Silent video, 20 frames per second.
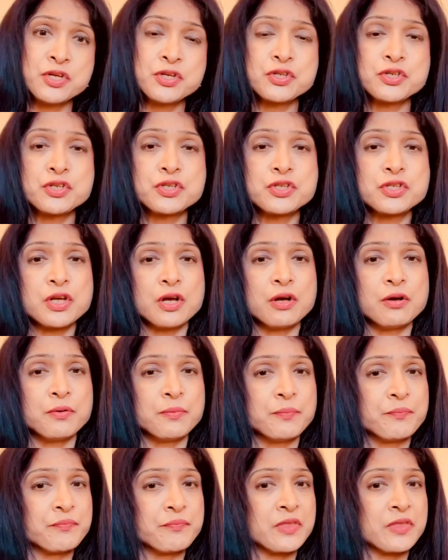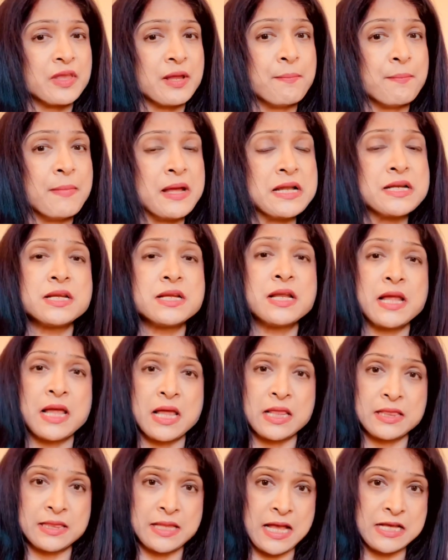So the mental
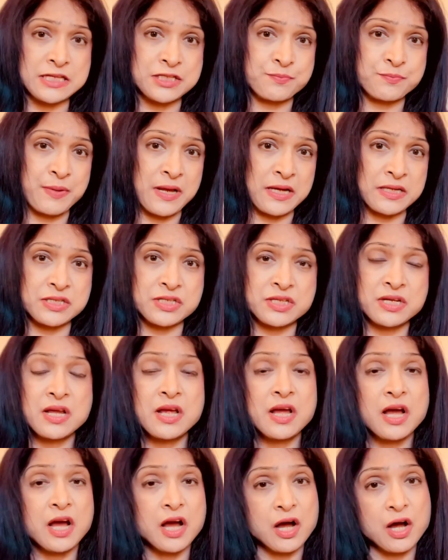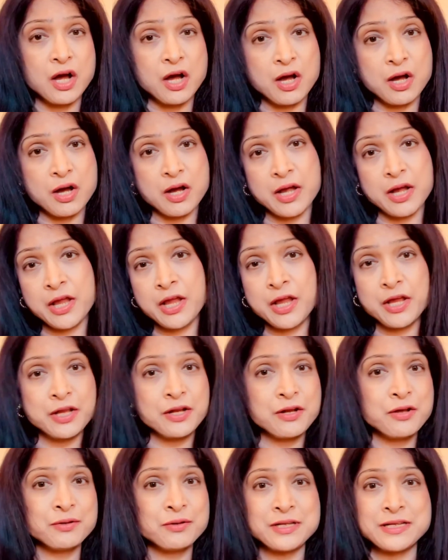health aspect,
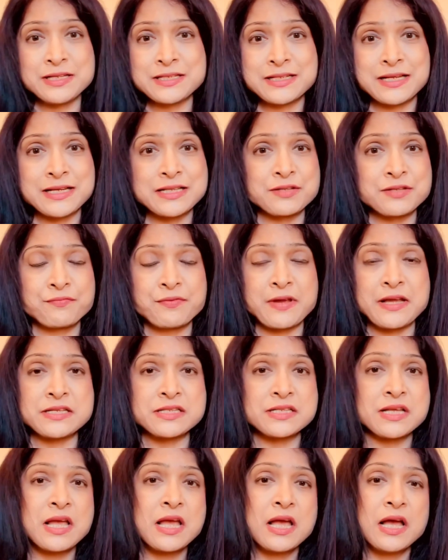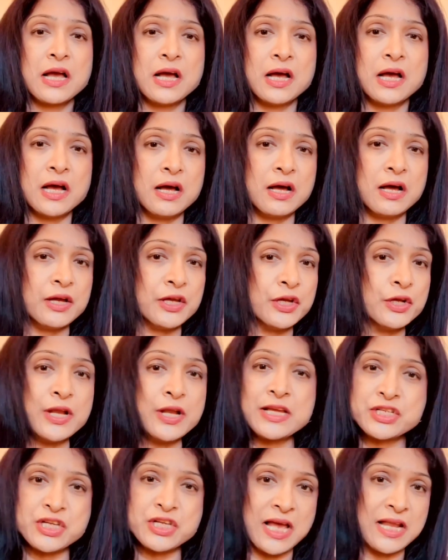these kids face
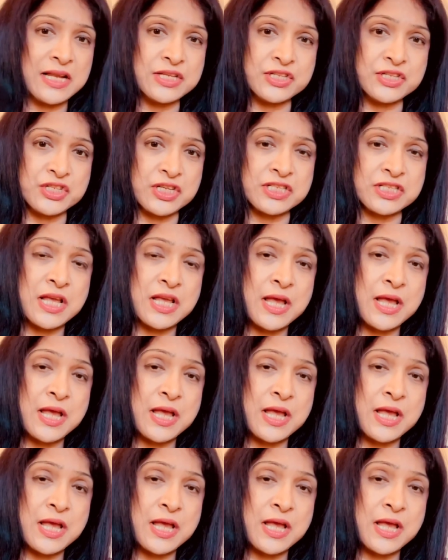unique challenges,